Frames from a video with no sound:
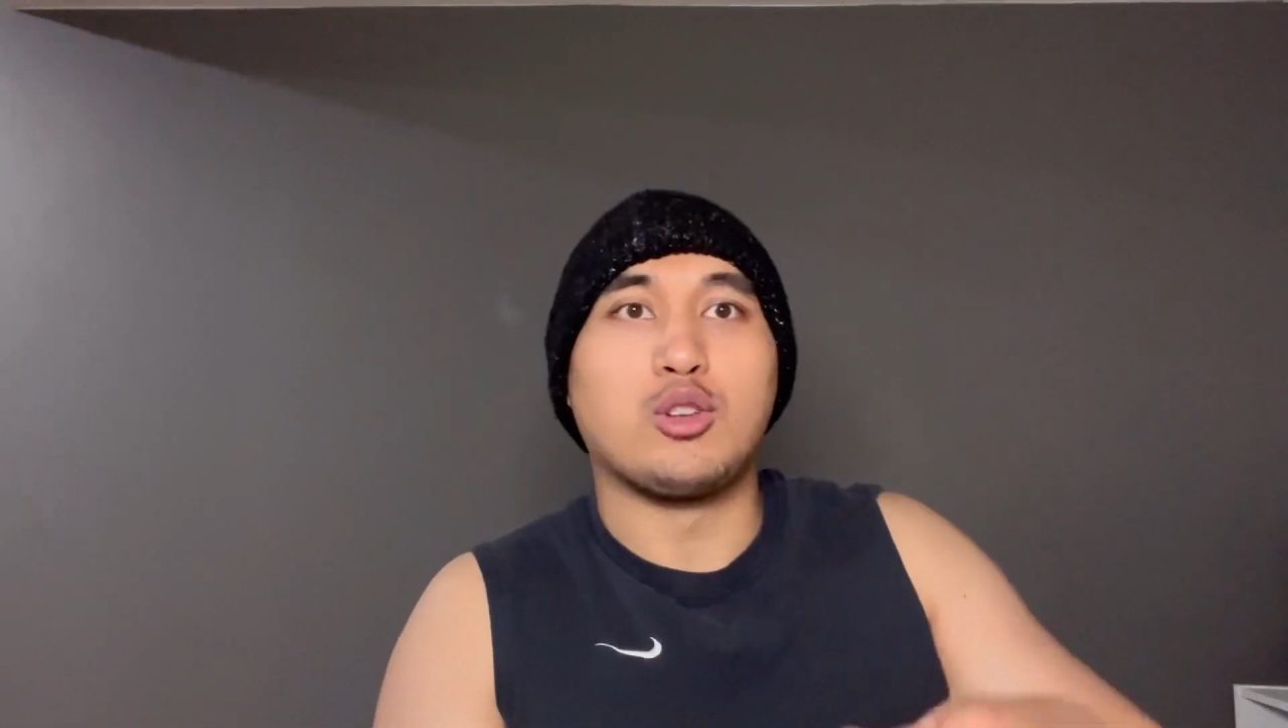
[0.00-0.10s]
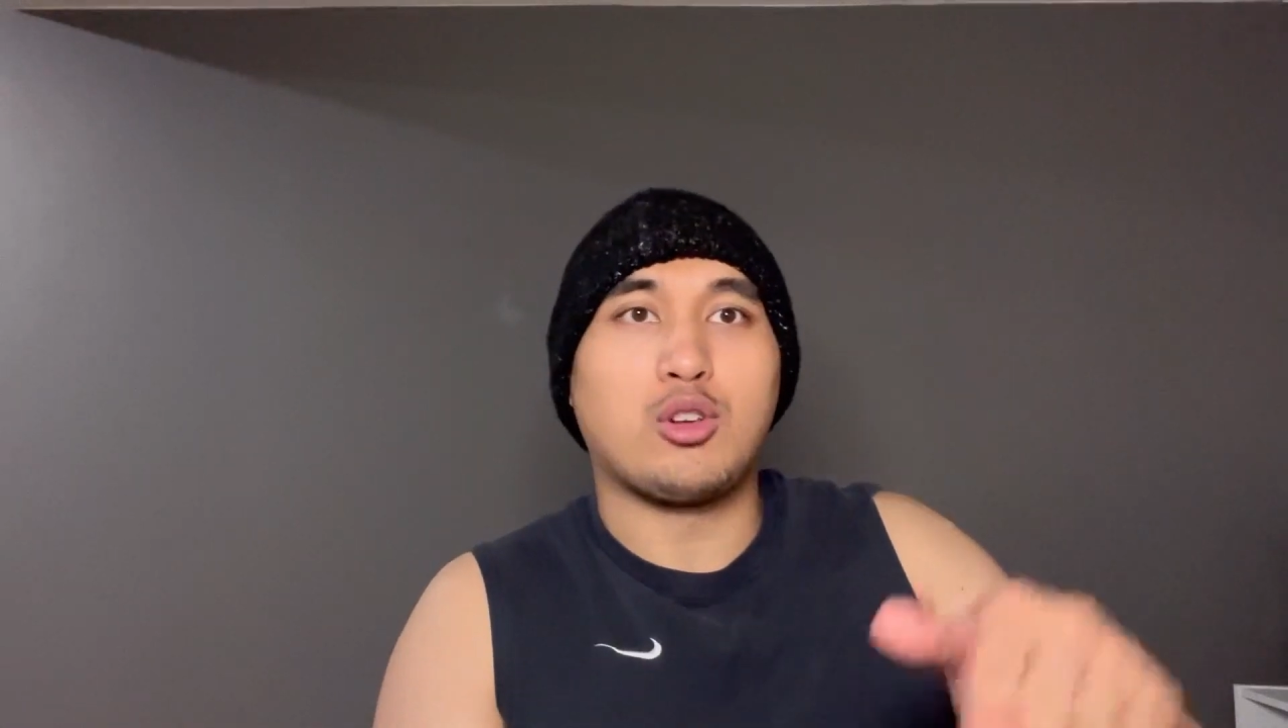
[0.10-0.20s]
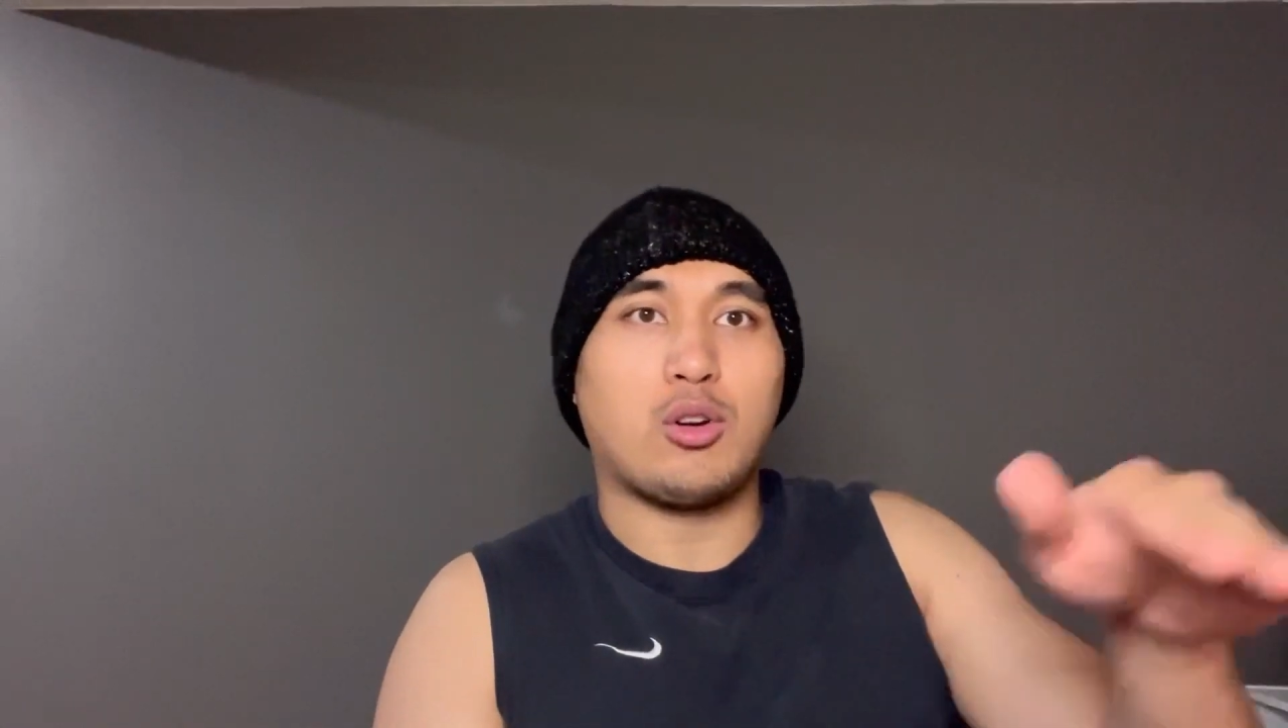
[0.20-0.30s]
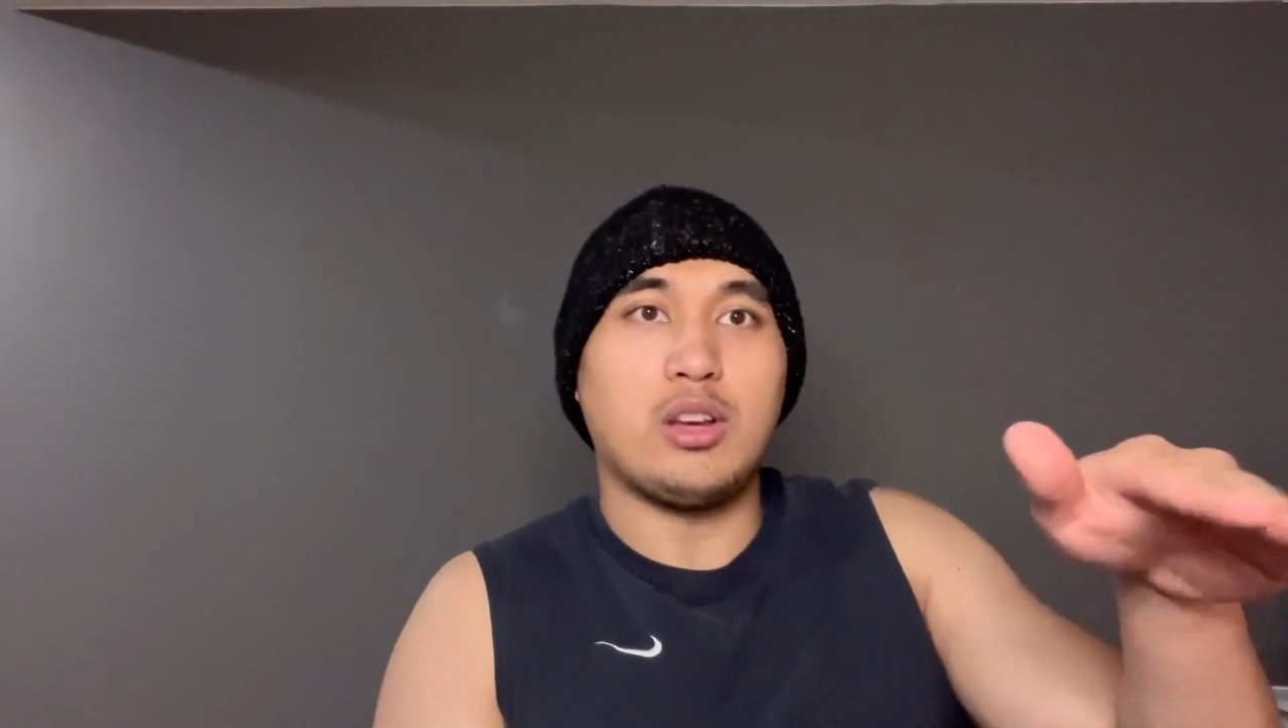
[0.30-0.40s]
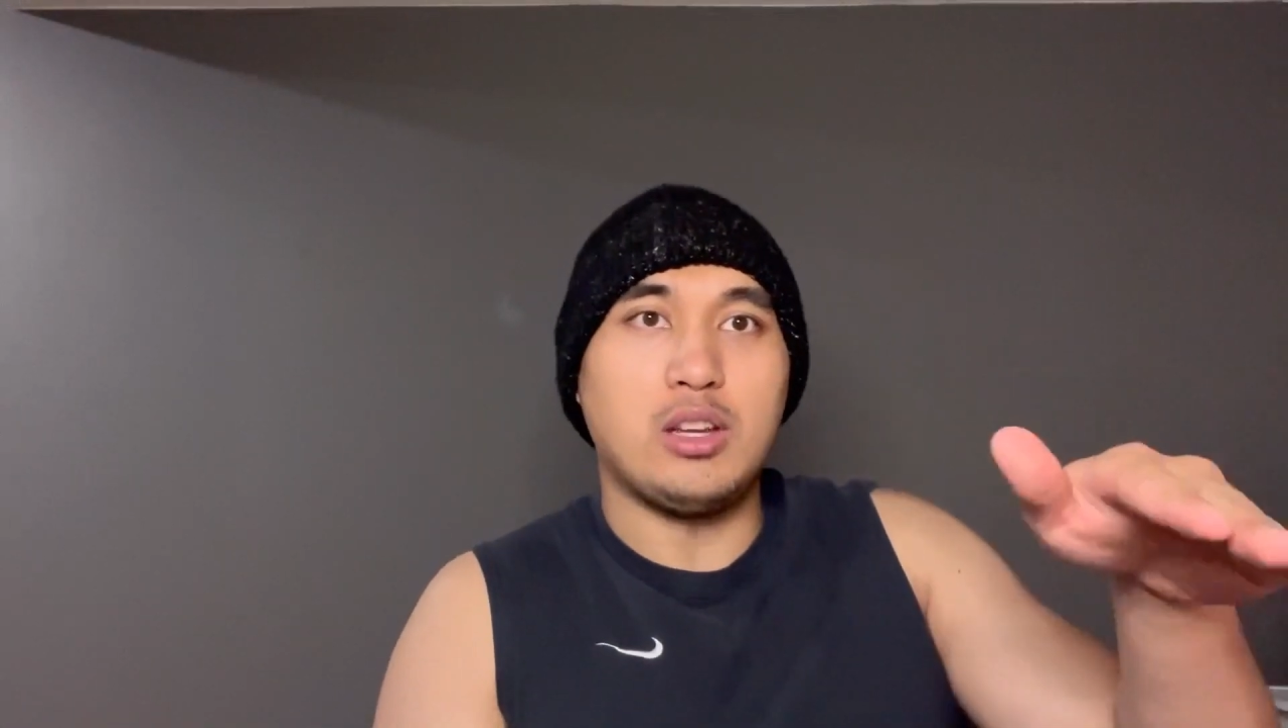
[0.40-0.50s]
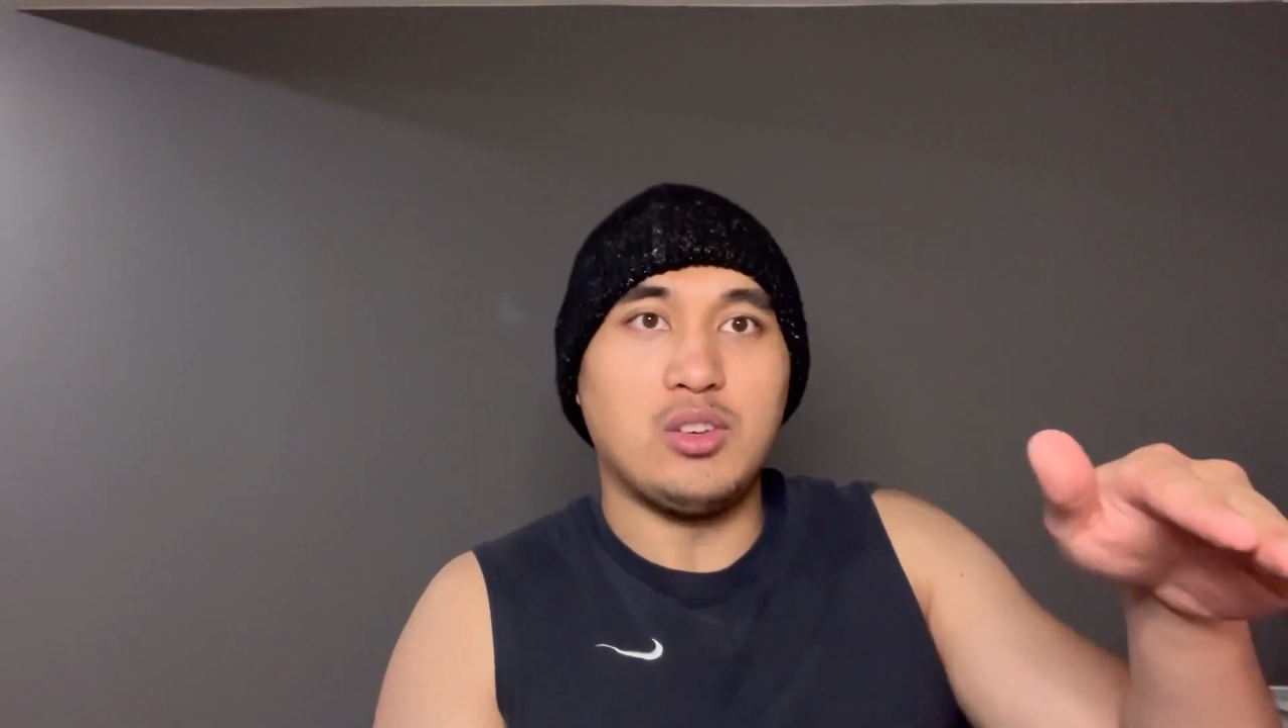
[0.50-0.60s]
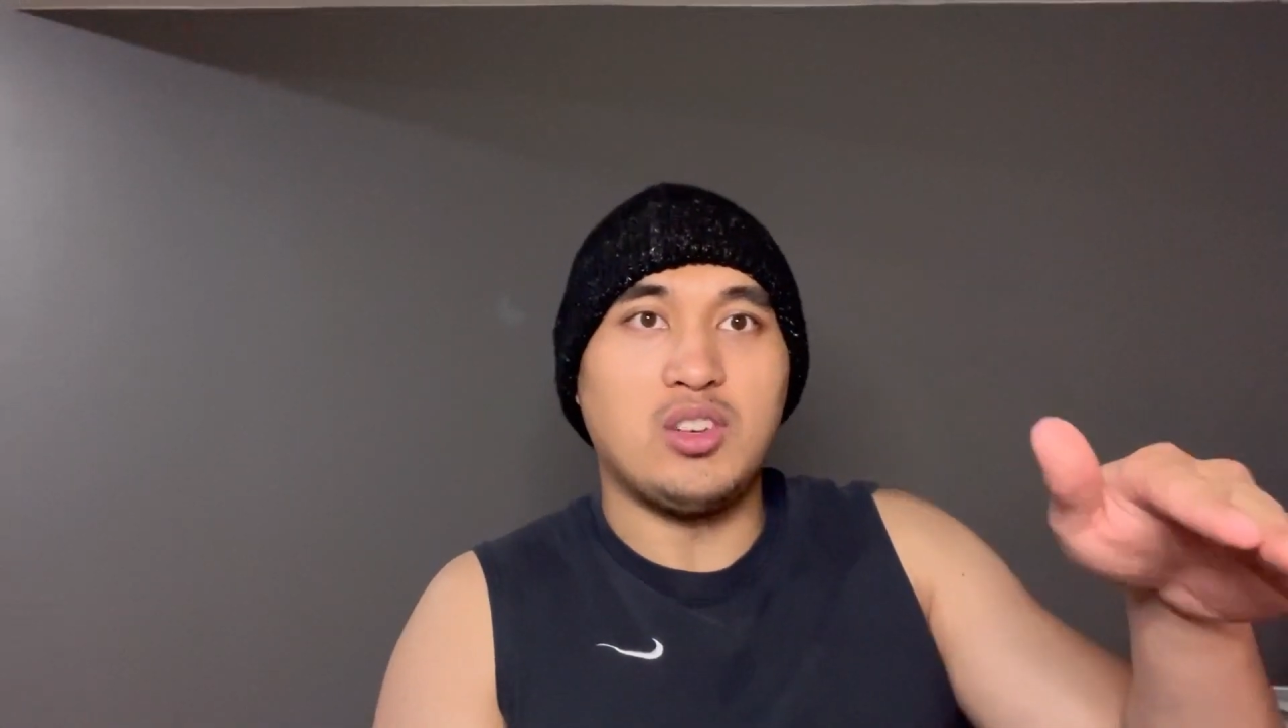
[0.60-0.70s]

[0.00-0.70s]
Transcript: certain